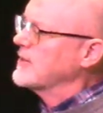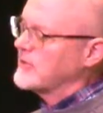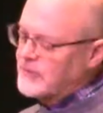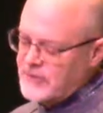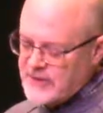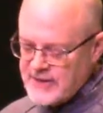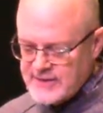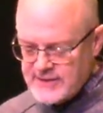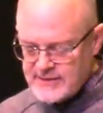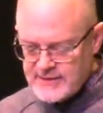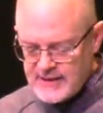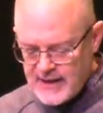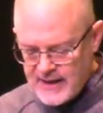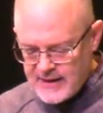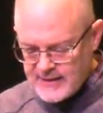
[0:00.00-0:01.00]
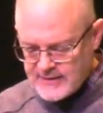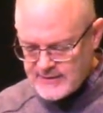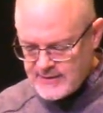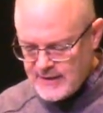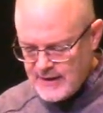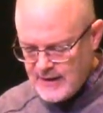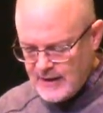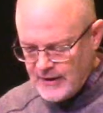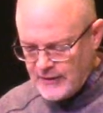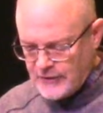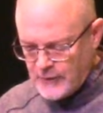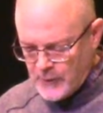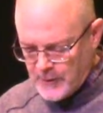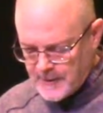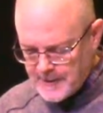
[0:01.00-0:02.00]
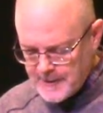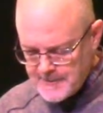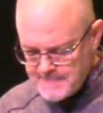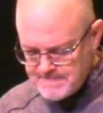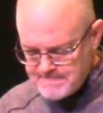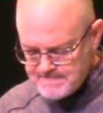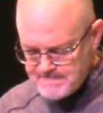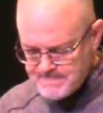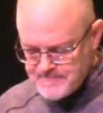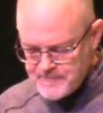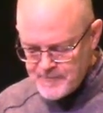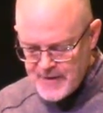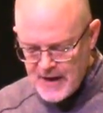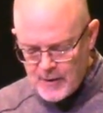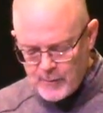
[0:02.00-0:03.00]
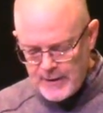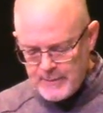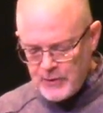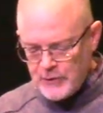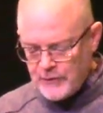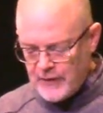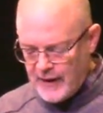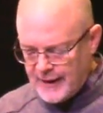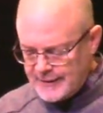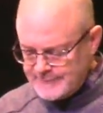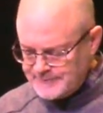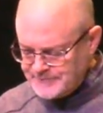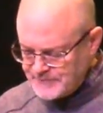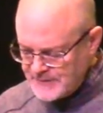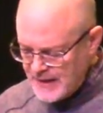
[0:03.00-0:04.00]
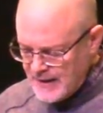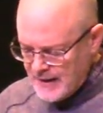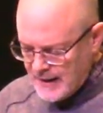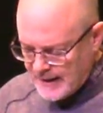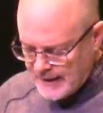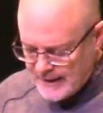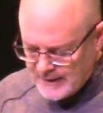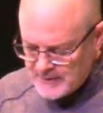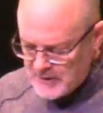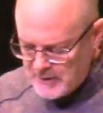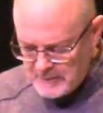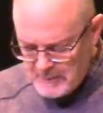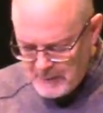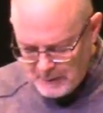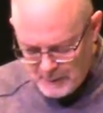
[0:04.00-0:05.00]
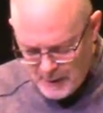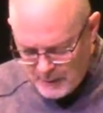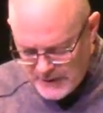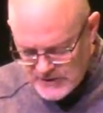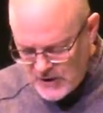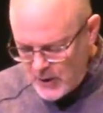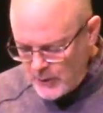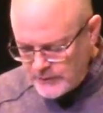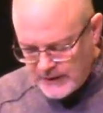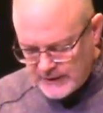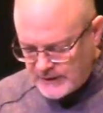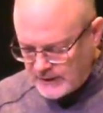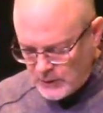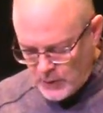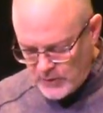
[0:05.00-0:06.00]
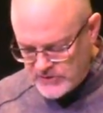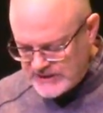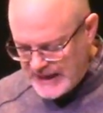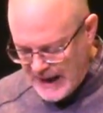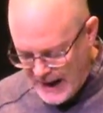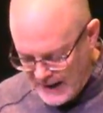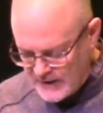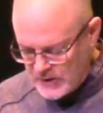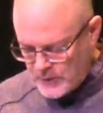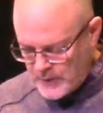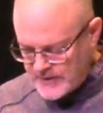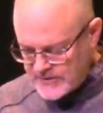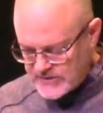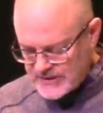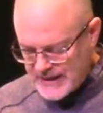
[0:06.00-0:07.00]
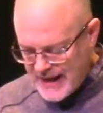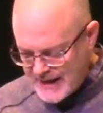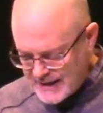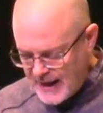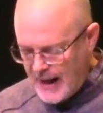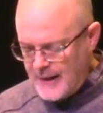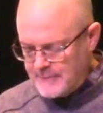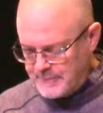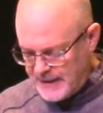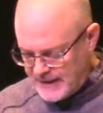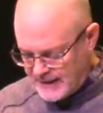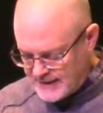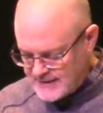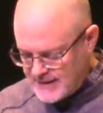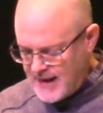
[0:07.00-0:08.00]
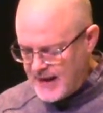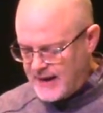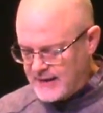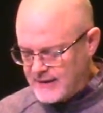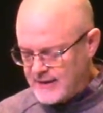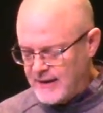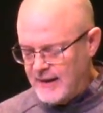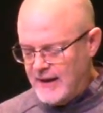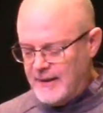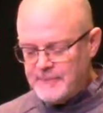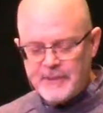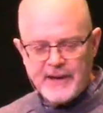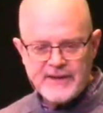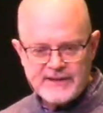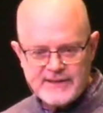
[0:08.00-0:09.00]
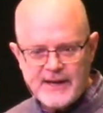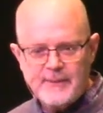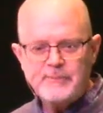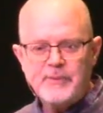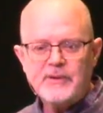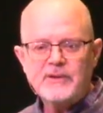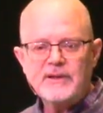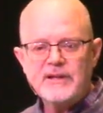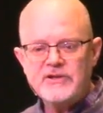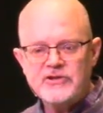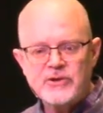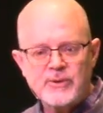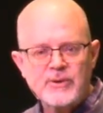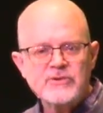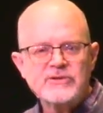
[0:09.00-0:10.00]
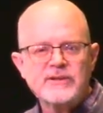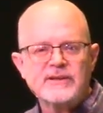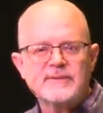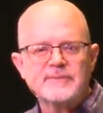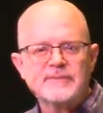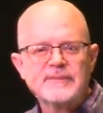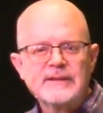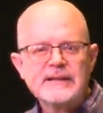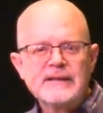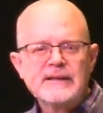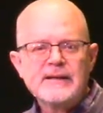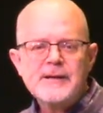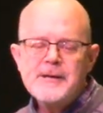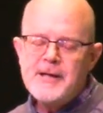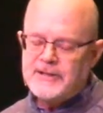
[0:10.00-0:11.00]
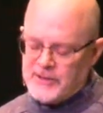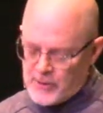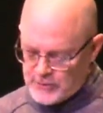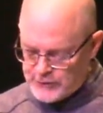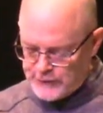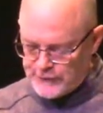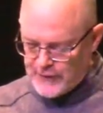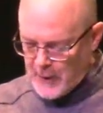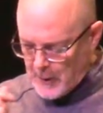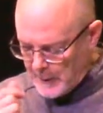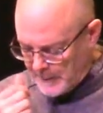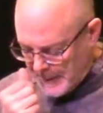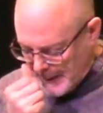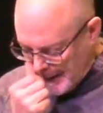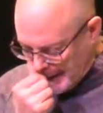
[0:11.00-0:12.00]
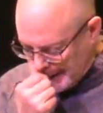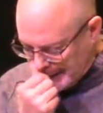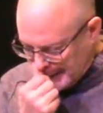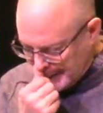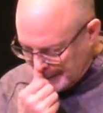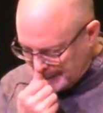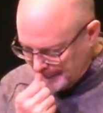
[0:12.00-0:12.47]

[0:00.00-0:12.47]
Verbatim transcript: to this king's authority. We move on. Uh, what we note that the Lord's conquest cannot be contained by the temple in Jerusalem, it goes far beyond.